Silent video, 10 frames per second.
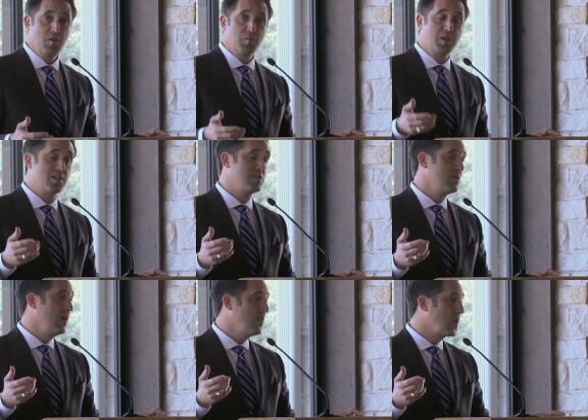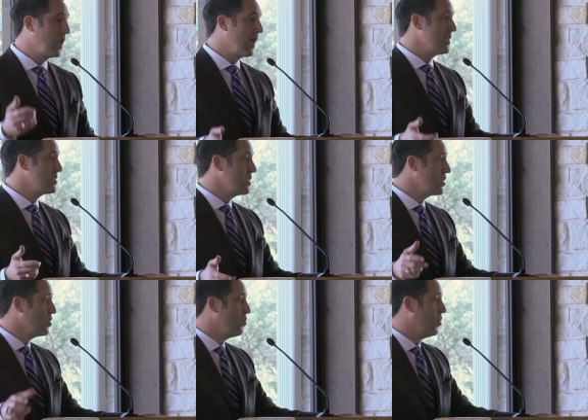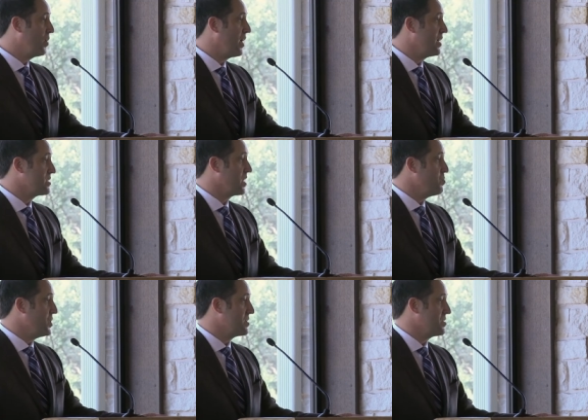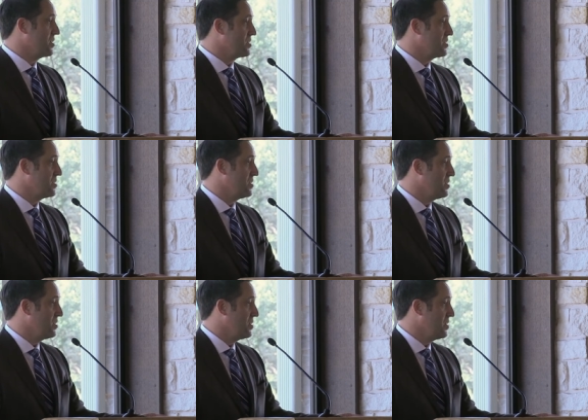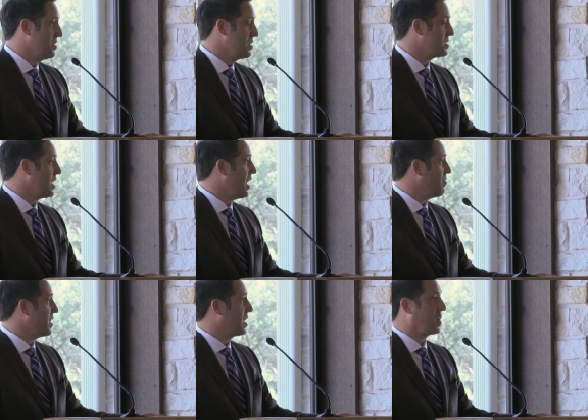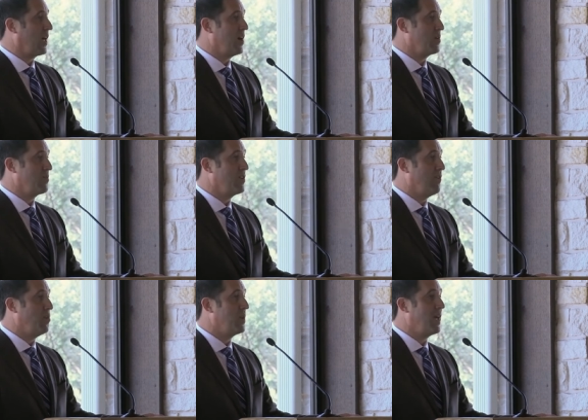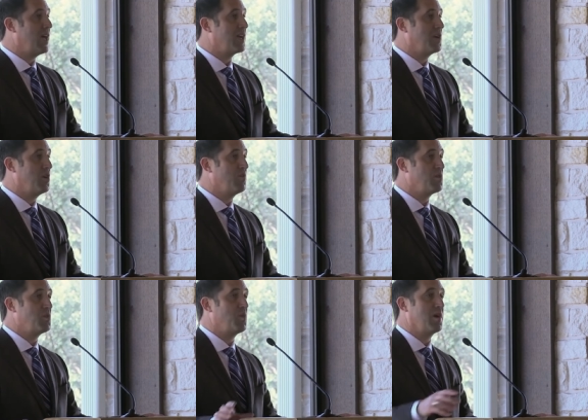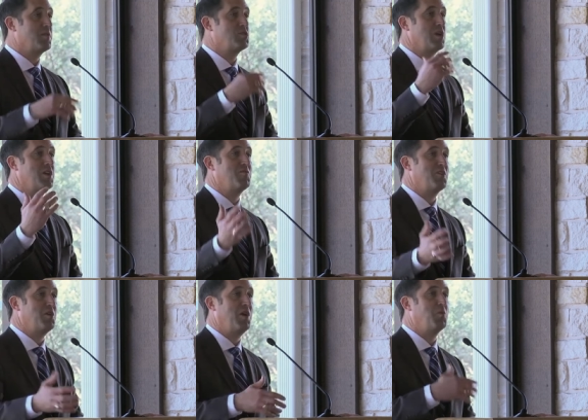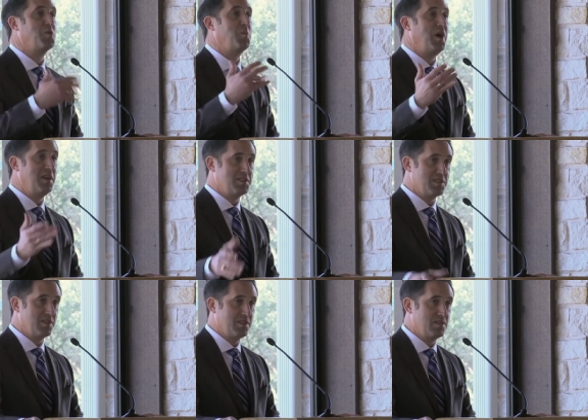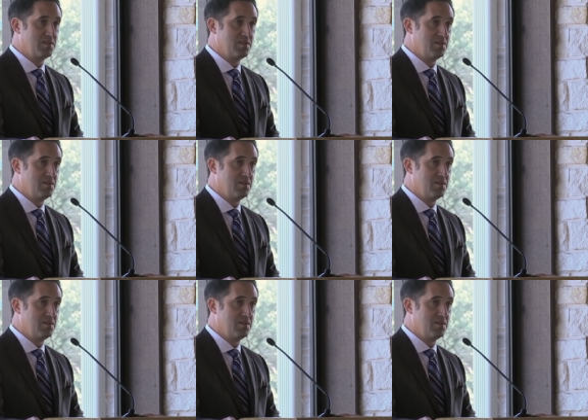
Because the last thing you want as a business is to have that cloud of government hanging over you while they're trying to figure out what their policy is.